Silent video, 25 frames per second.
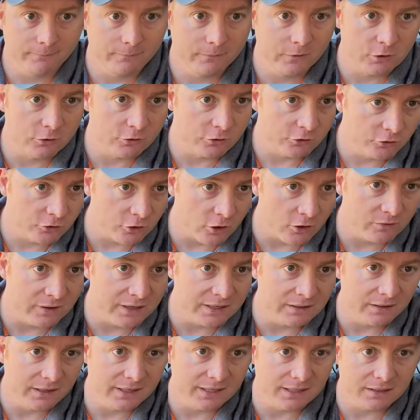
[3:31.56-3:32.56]
There's a
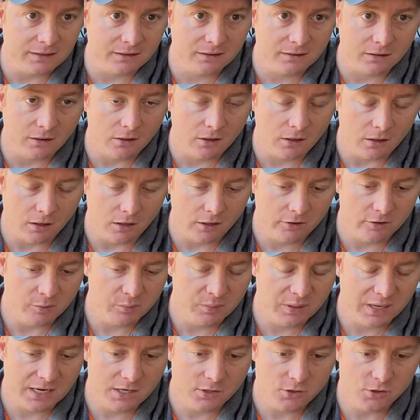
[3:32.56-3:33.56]
survey link on the
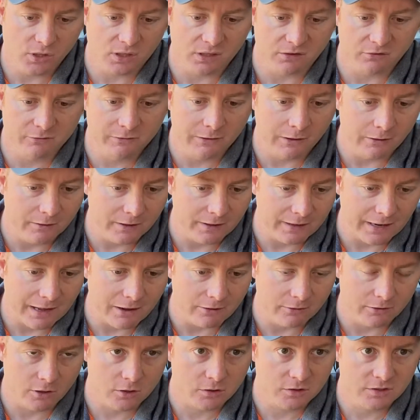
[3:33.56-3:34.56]
page. You can fill that
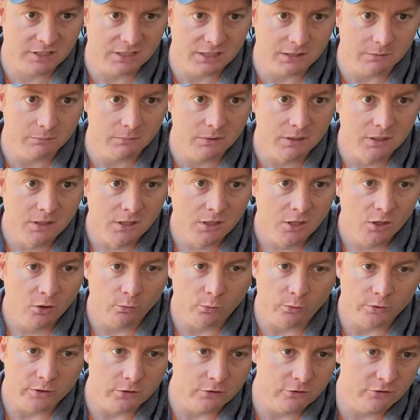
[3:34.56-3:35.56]
out, and our team
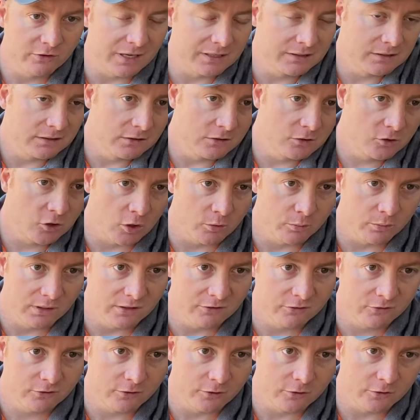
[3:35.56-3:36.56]
will use that to determine
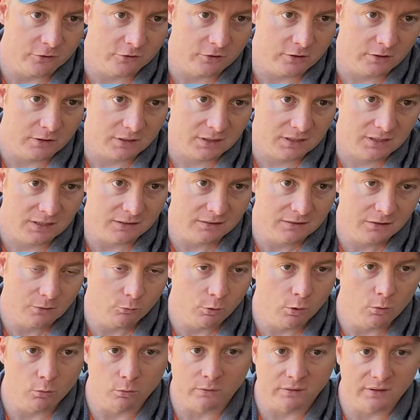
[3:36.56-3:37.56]
if there's a kit
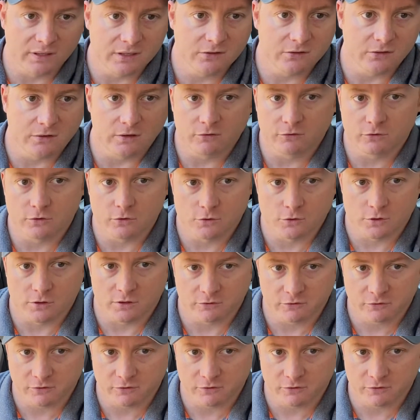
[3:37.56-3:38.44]
that we'll release in the future to